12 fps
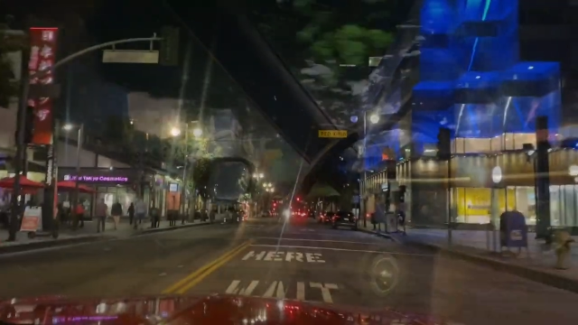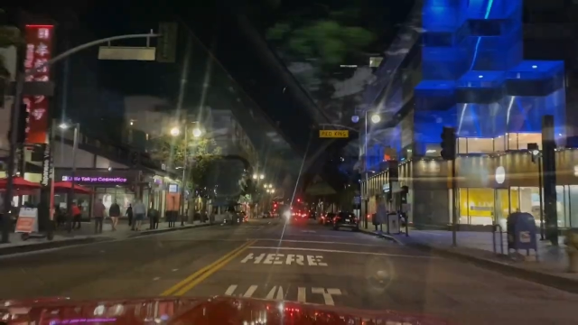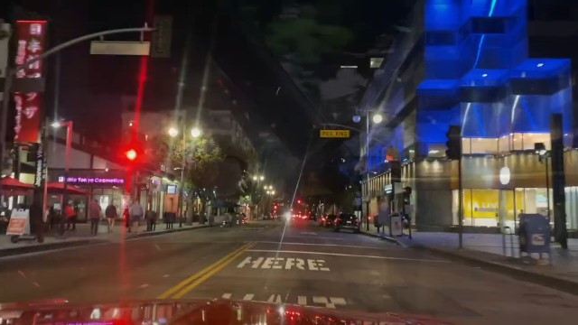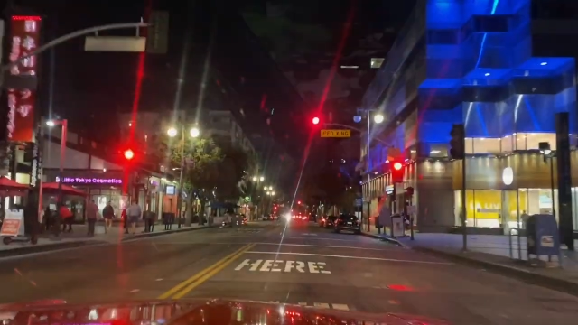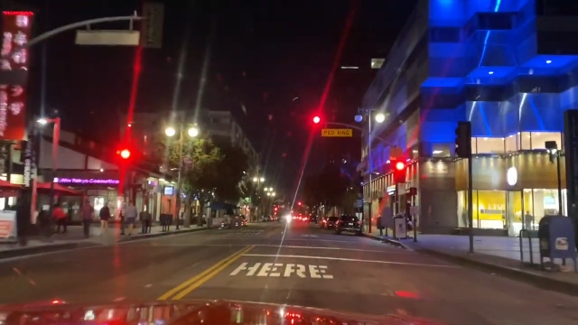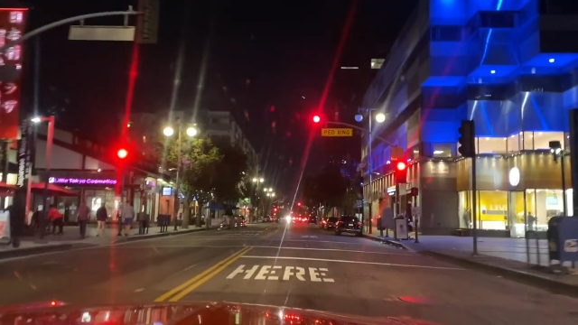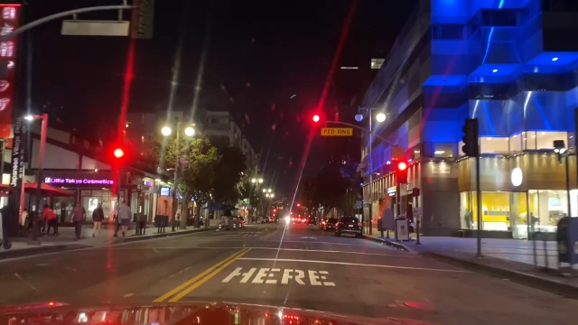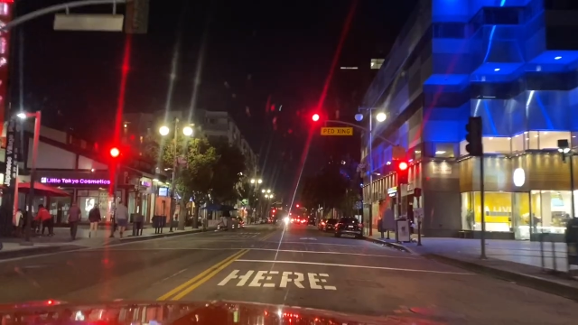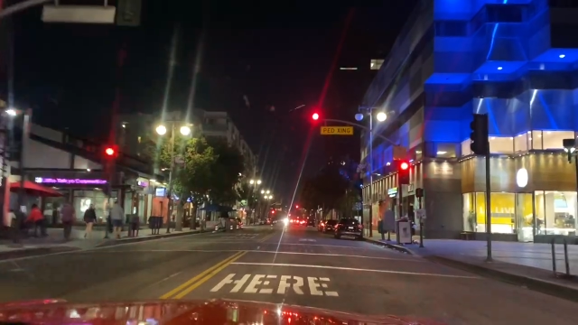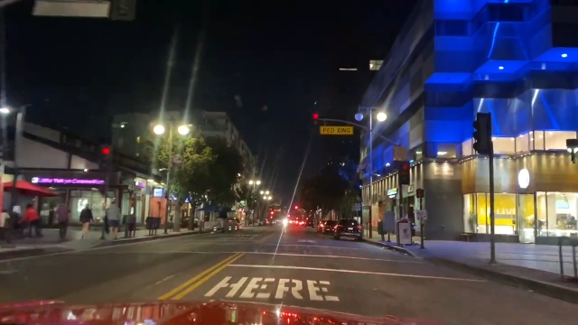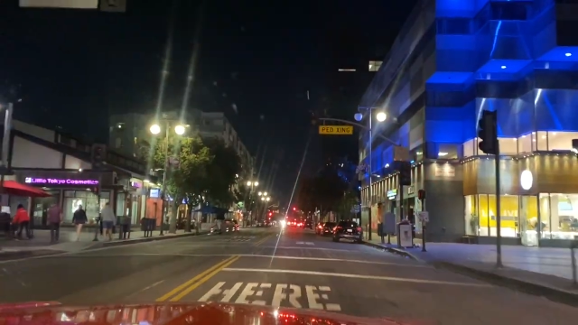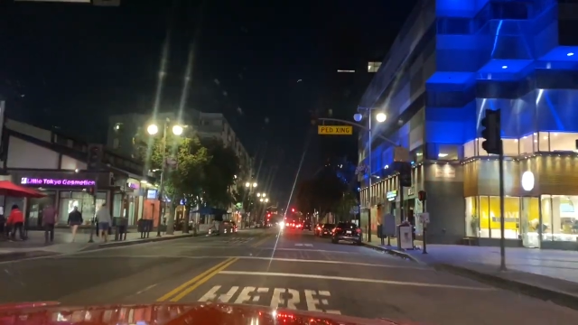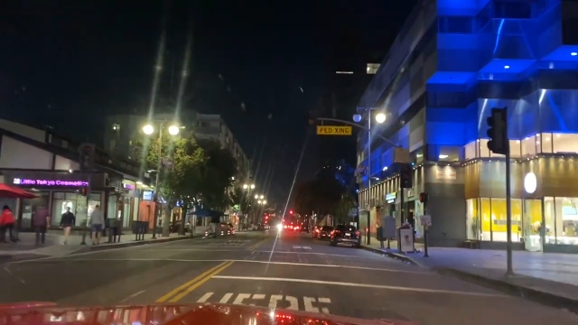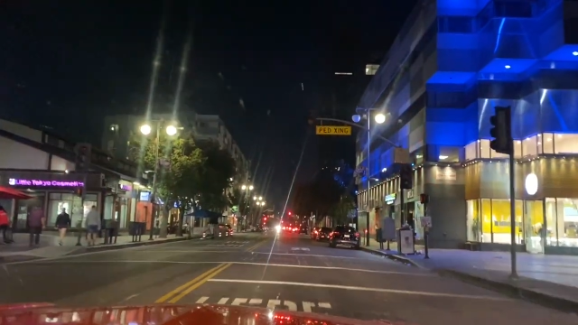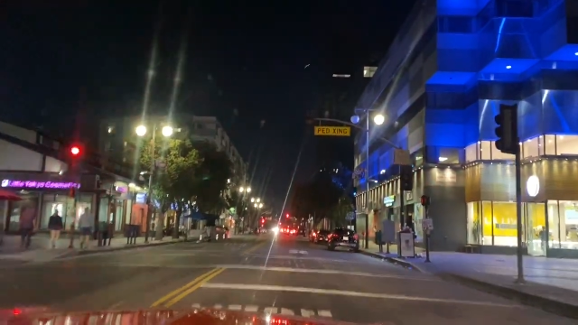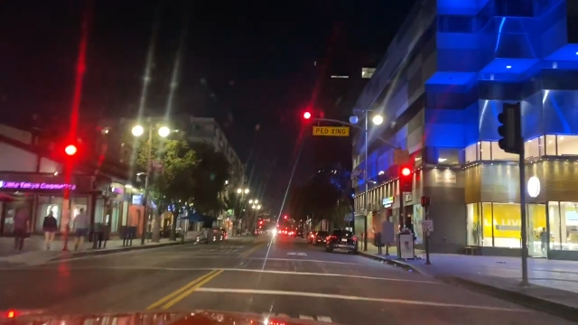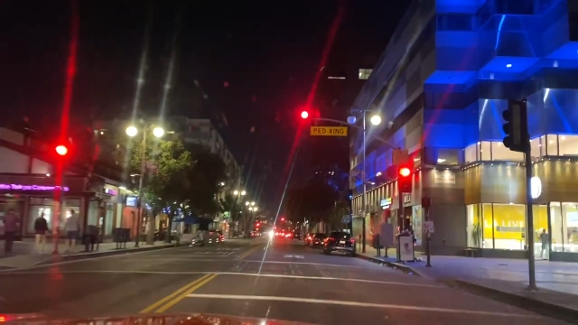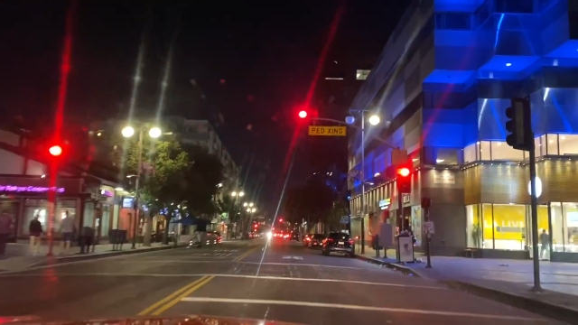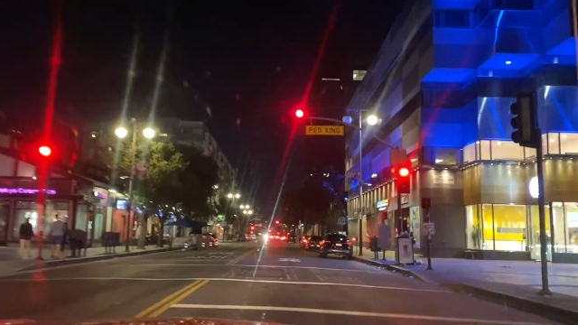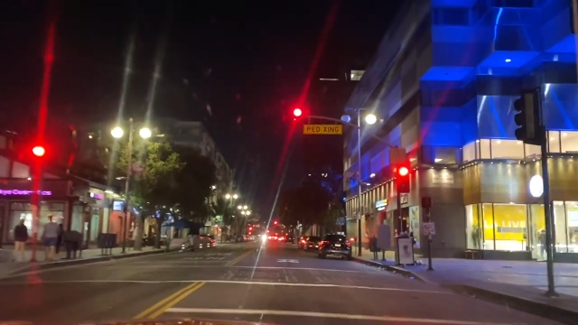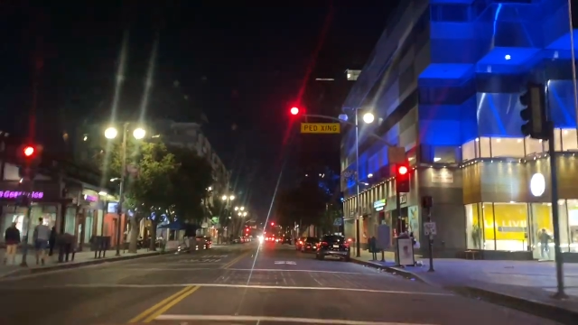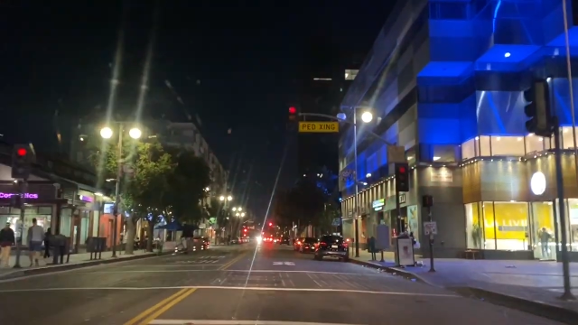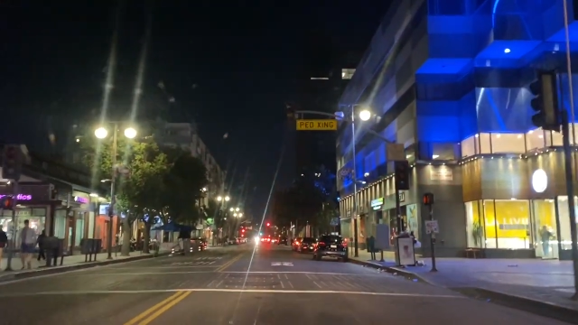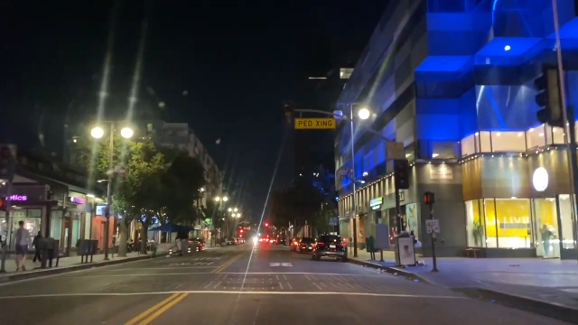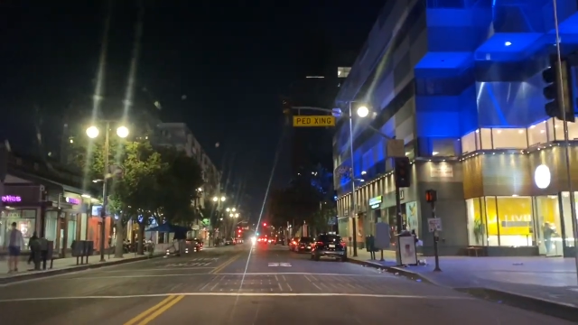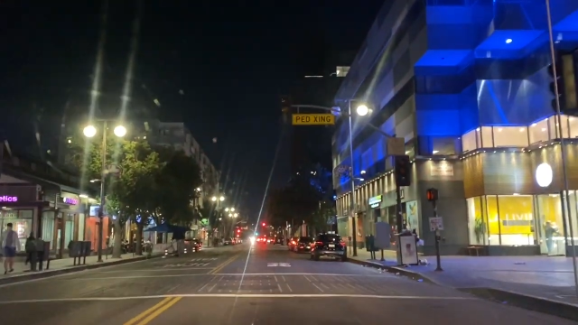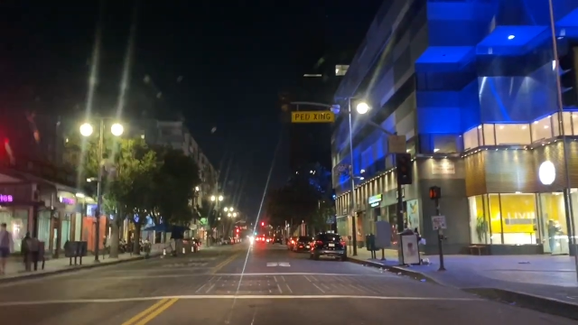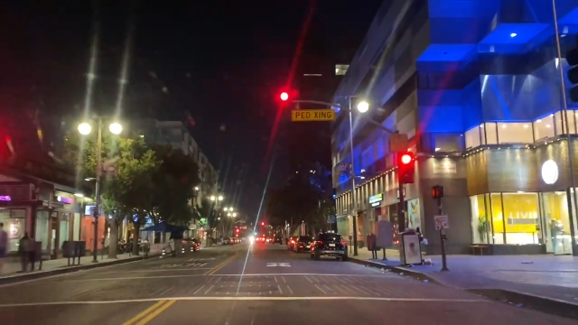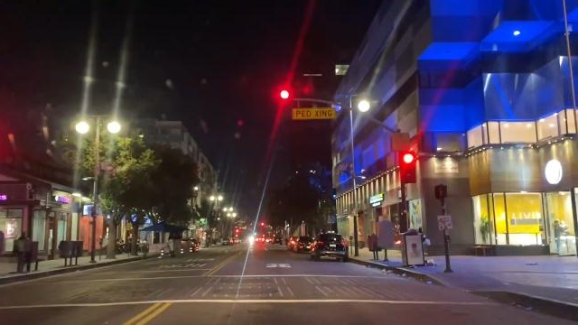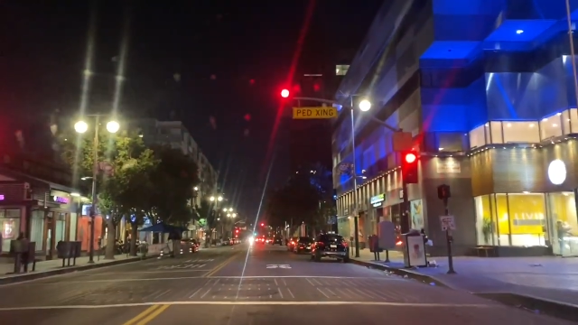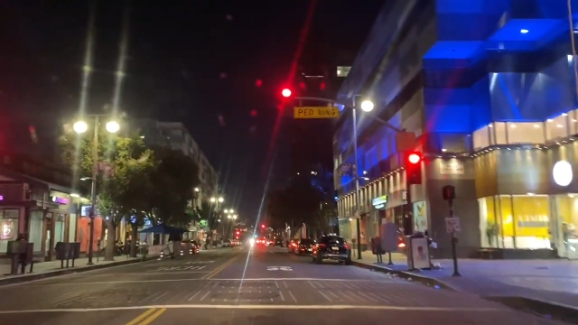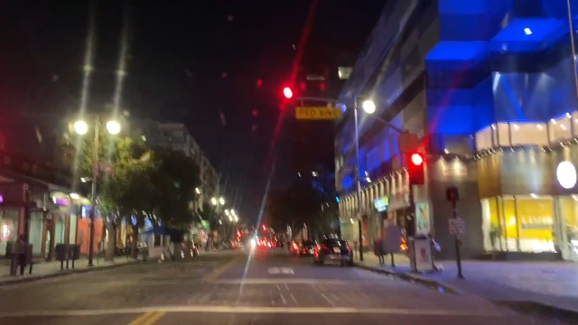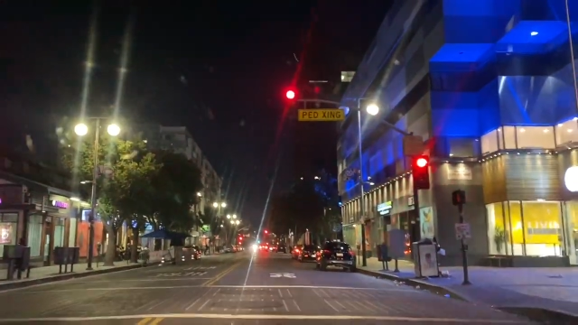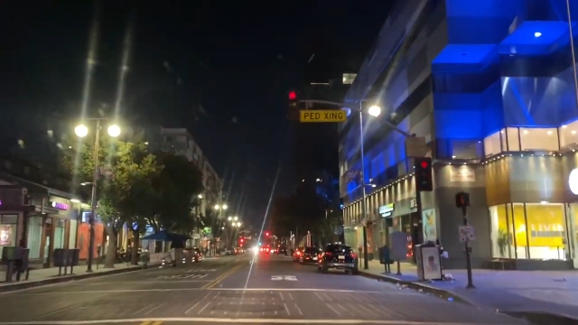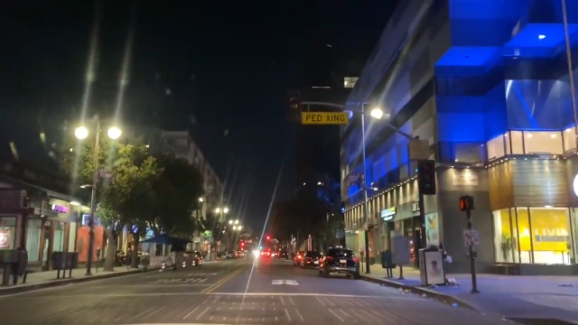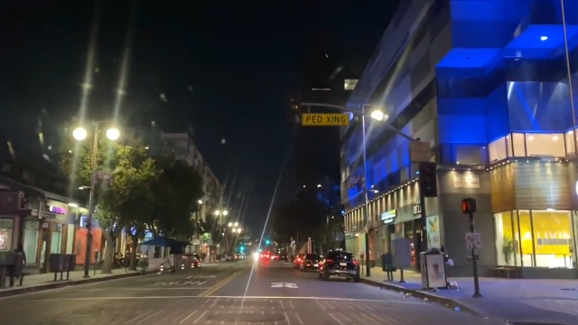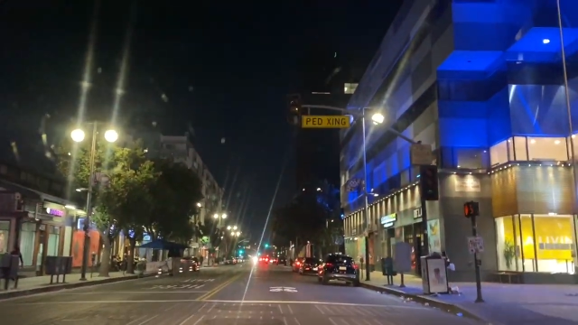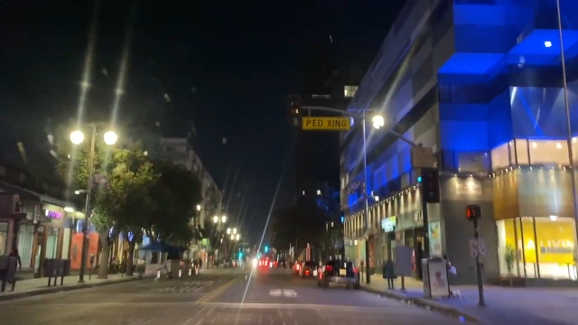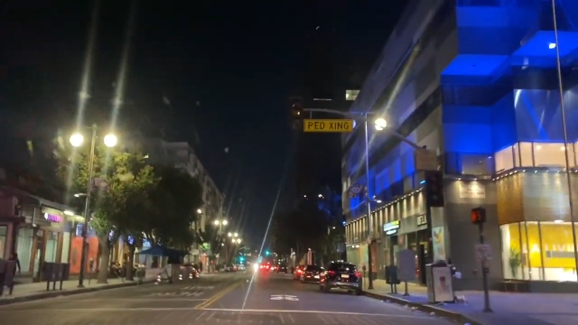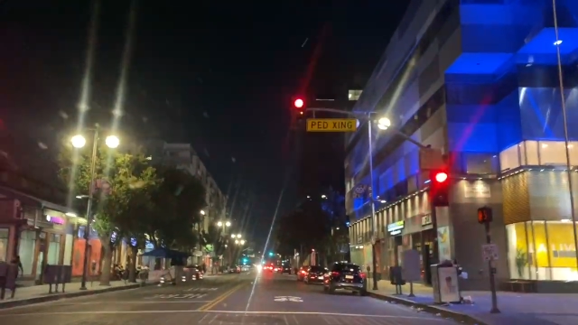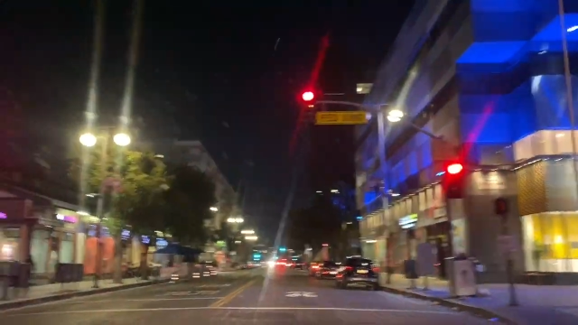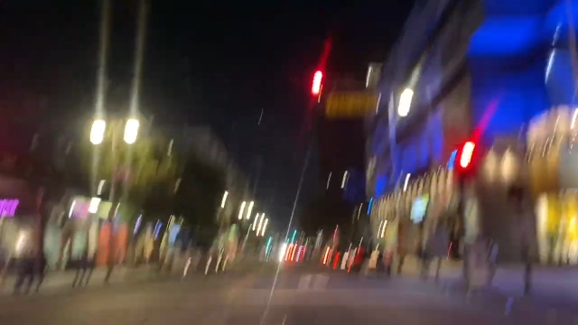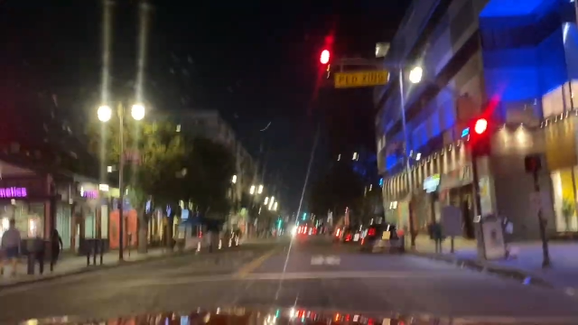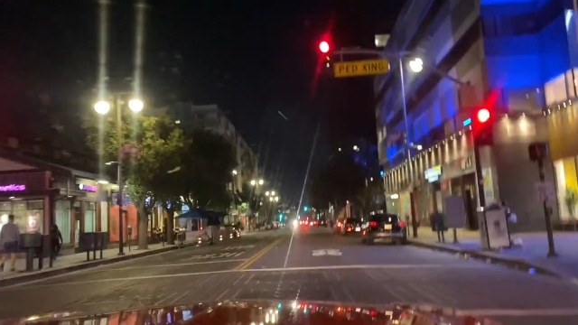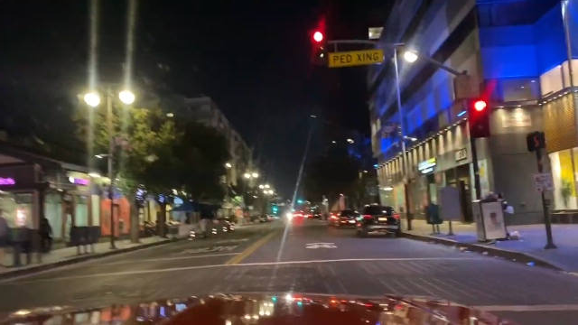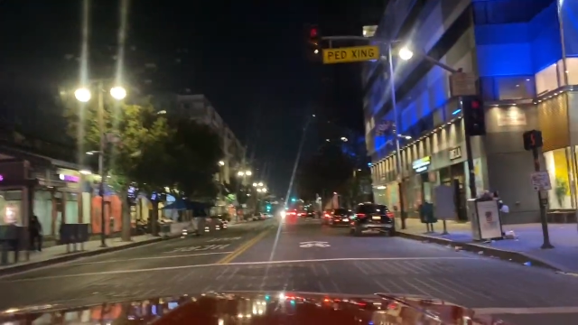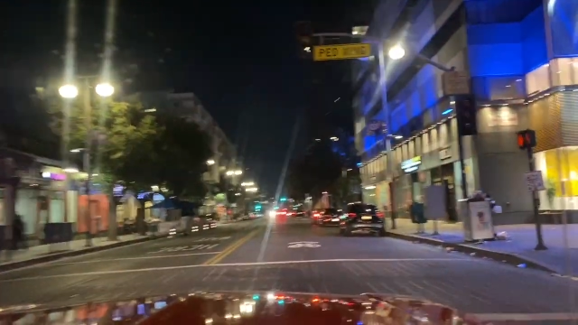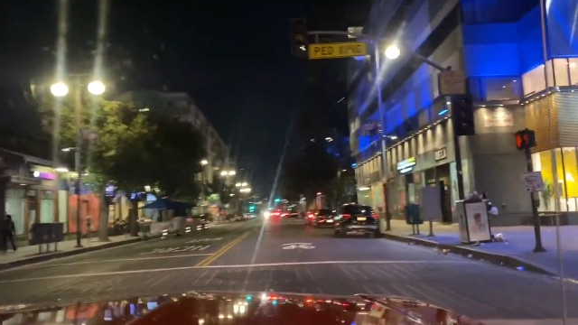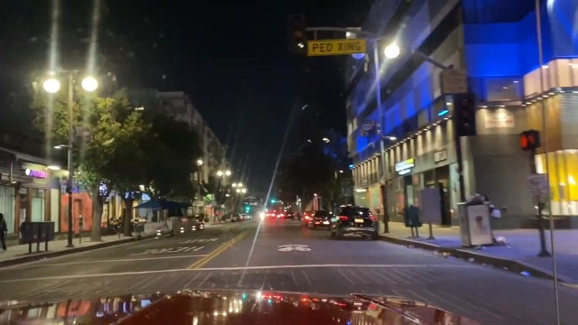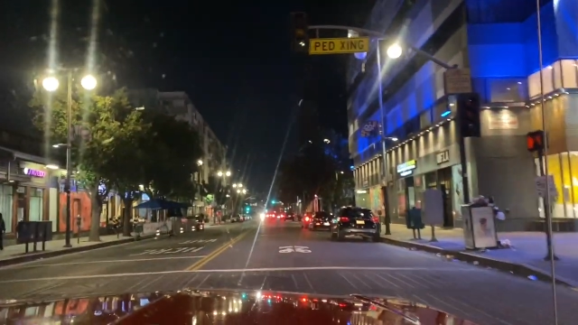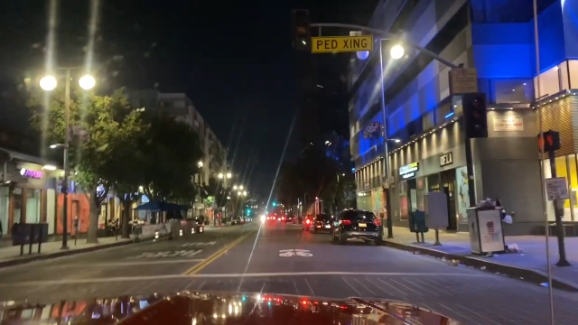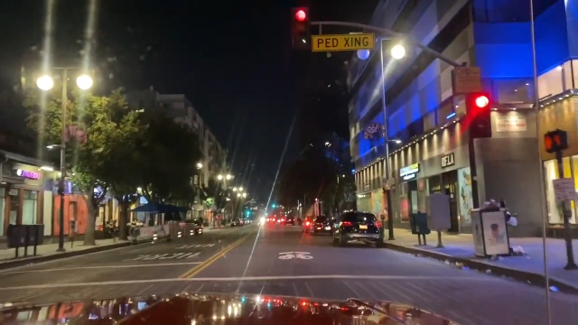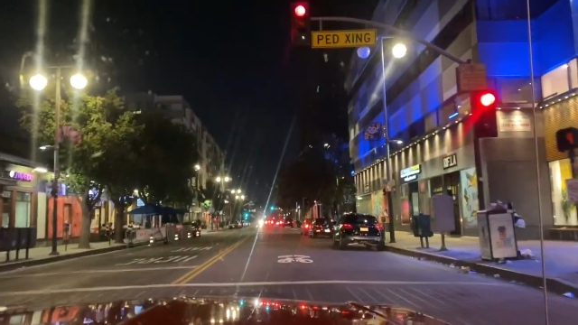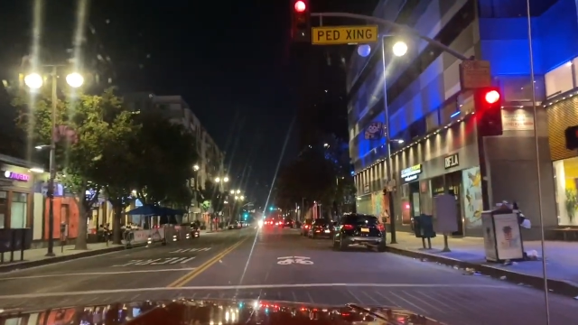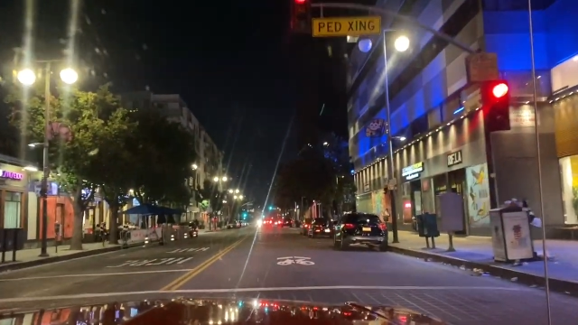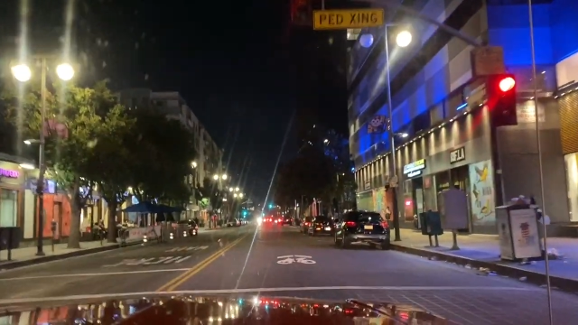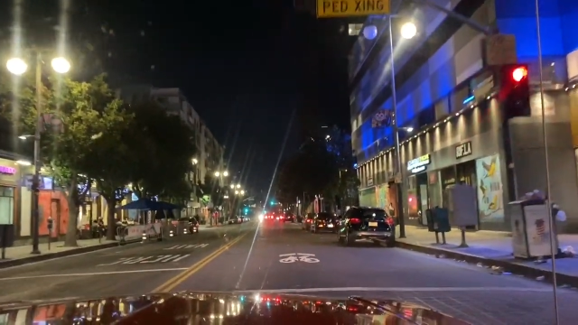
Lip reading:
No face is visible, so there are no lips to read.